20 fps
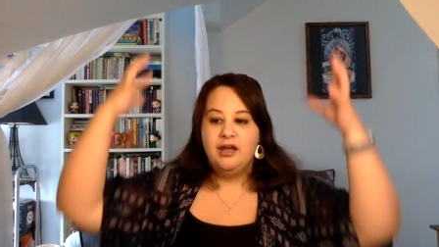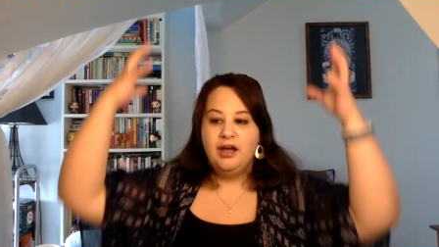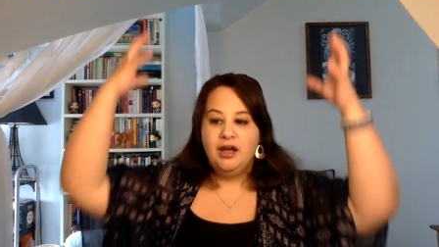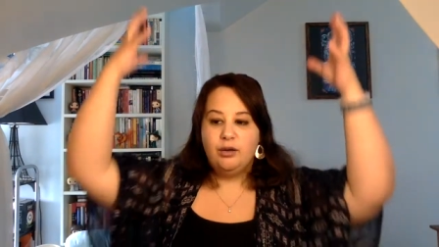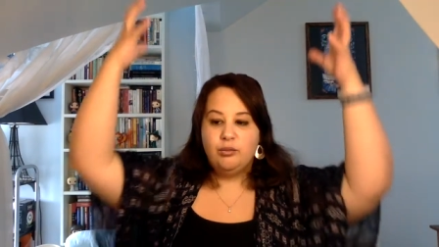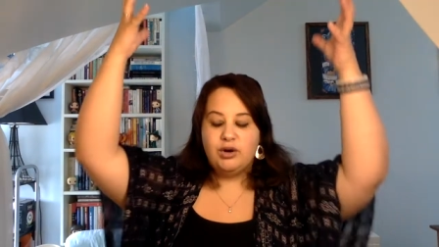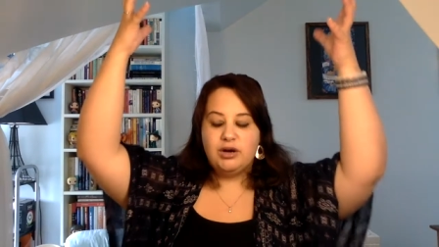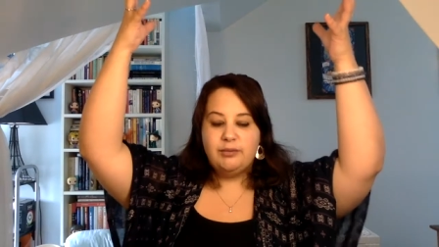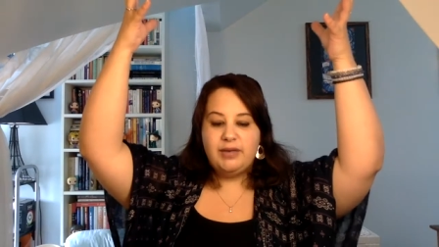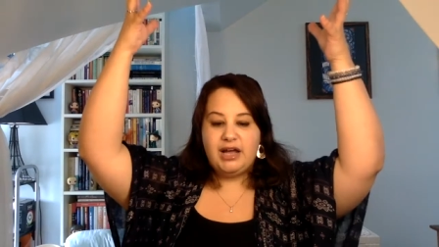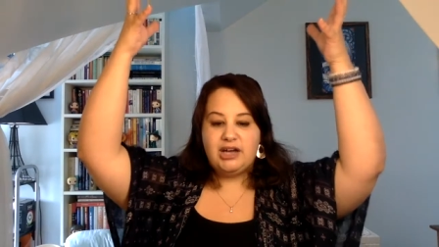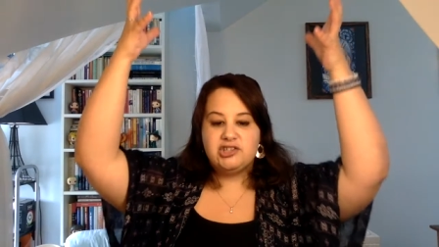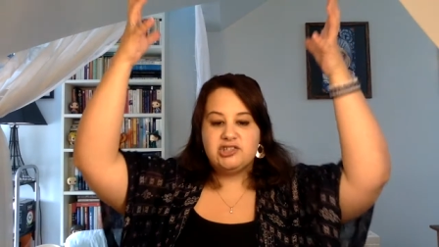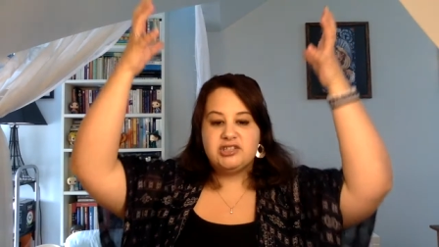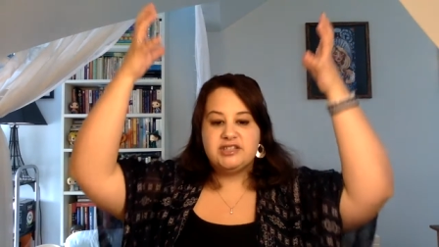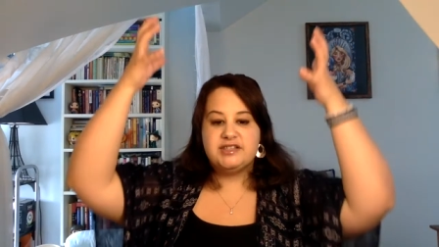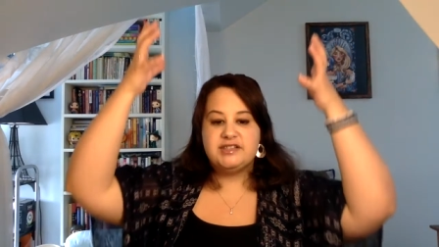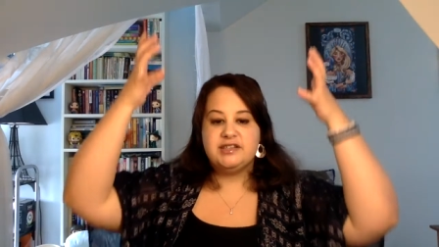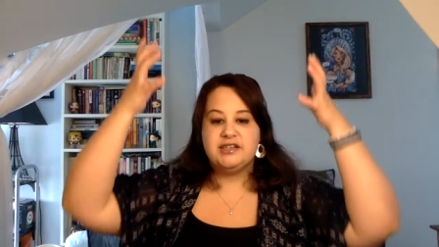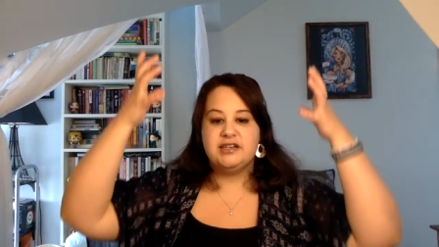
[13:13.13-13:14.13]
And what I'm
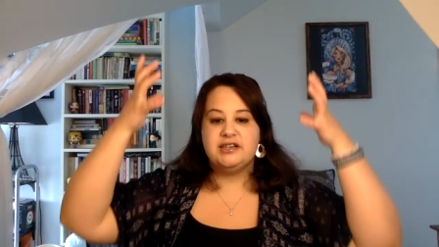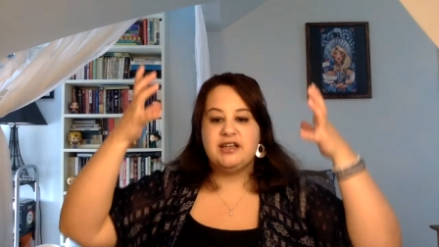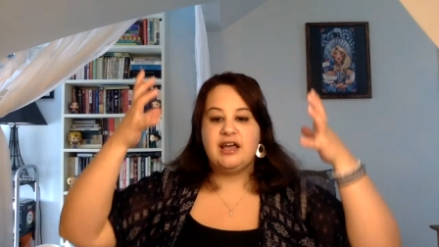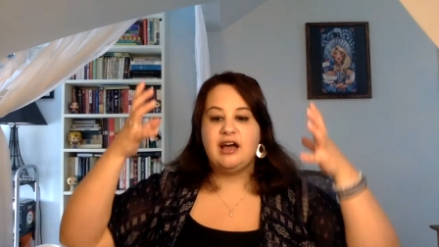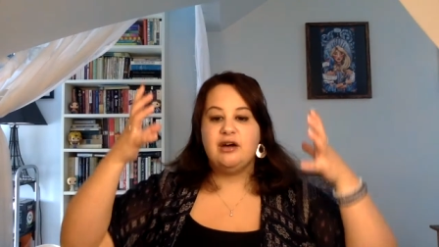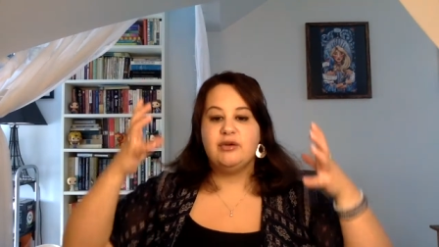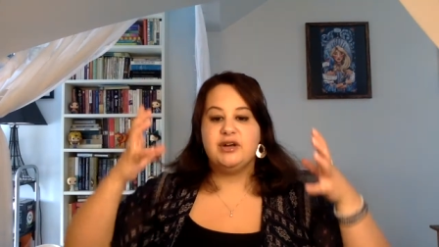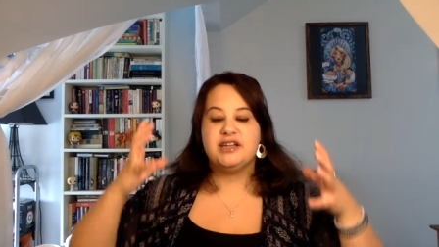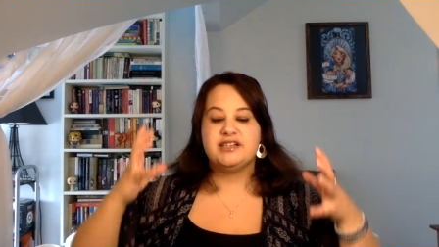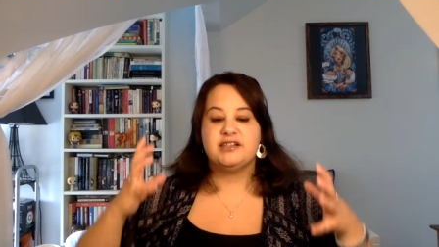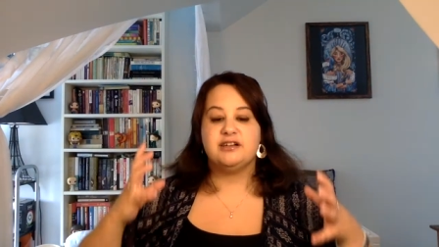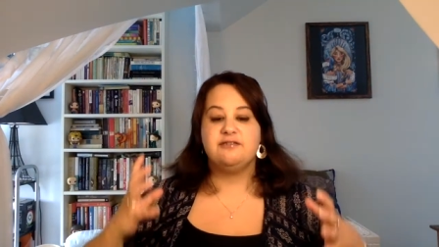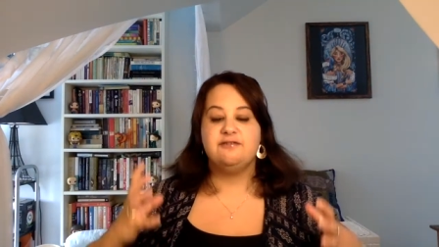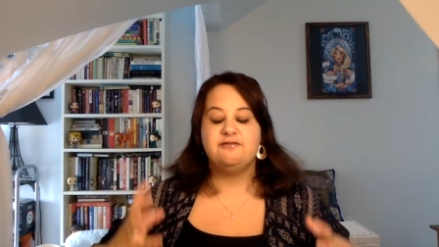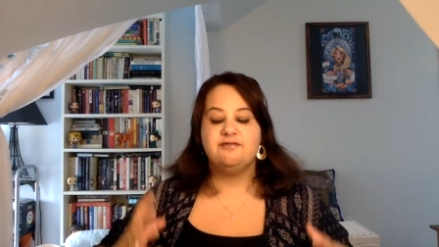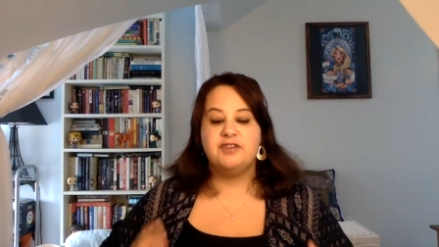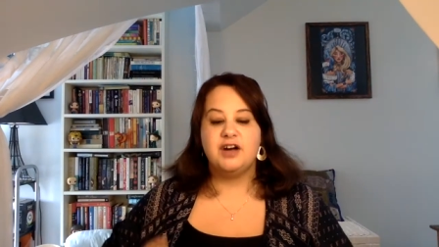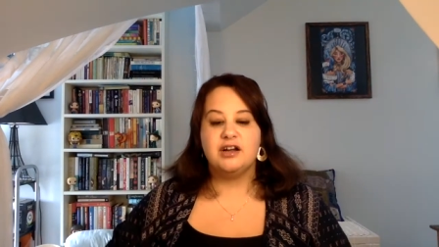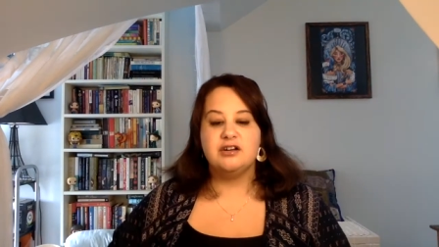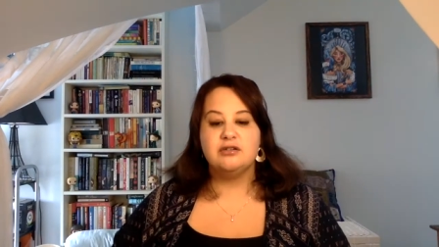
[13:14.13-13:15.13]
actually seeing now is a
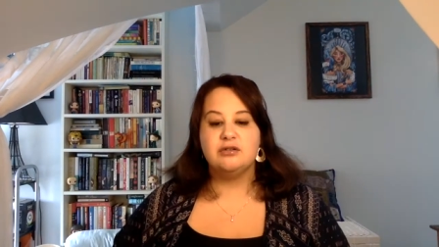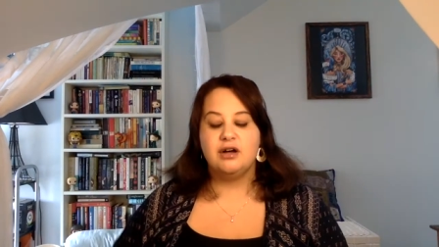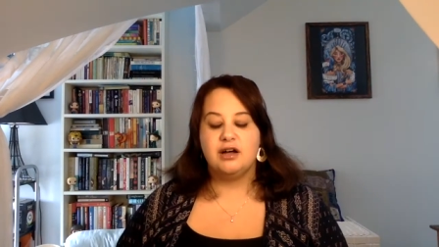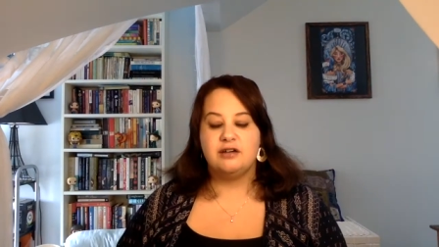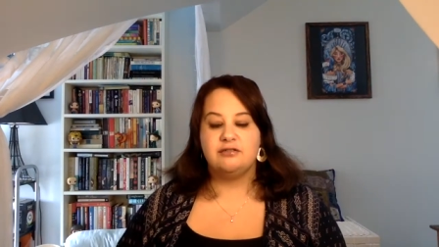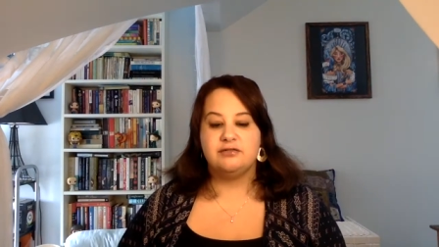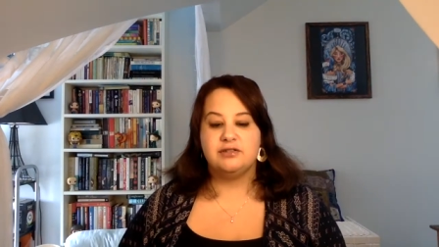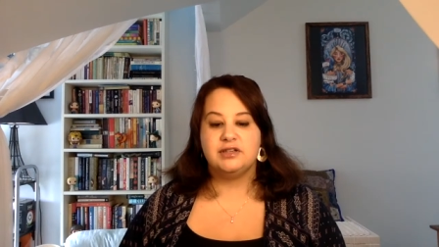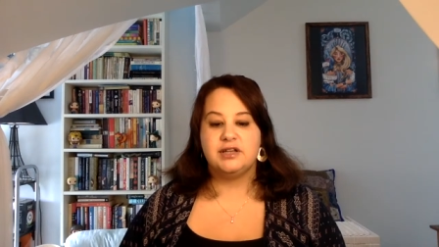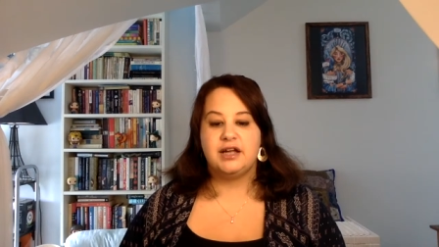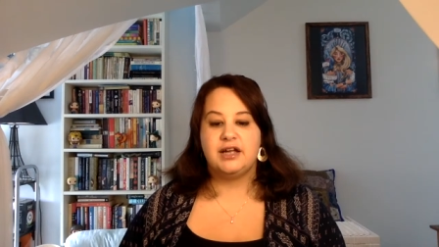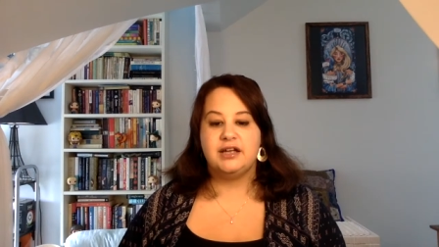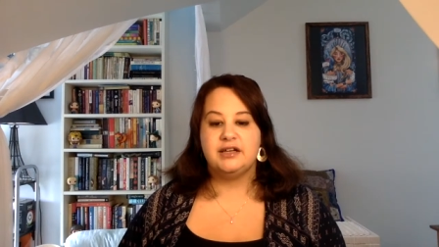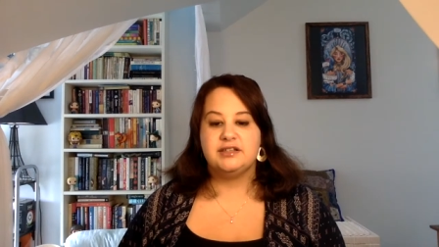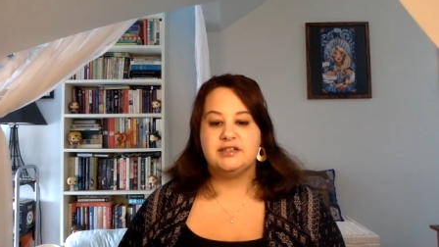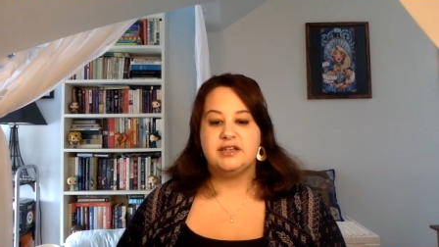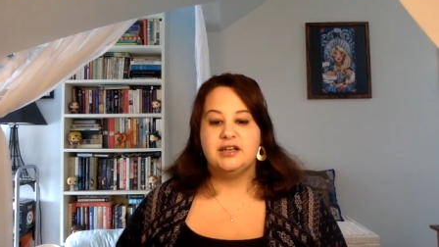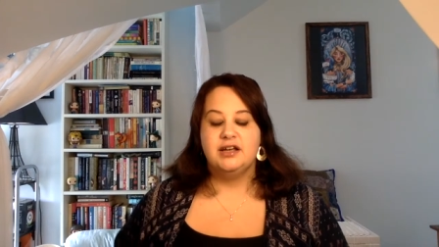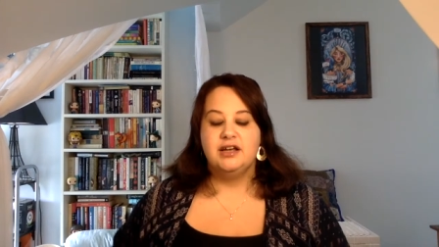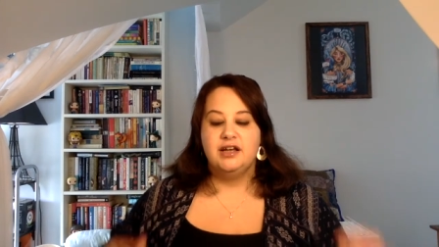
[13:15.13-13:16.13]
funnel of
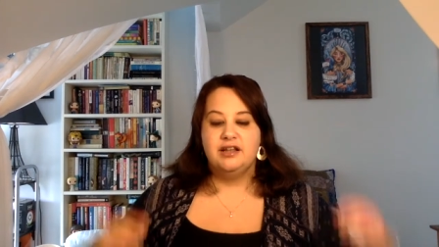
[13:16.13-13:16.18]
light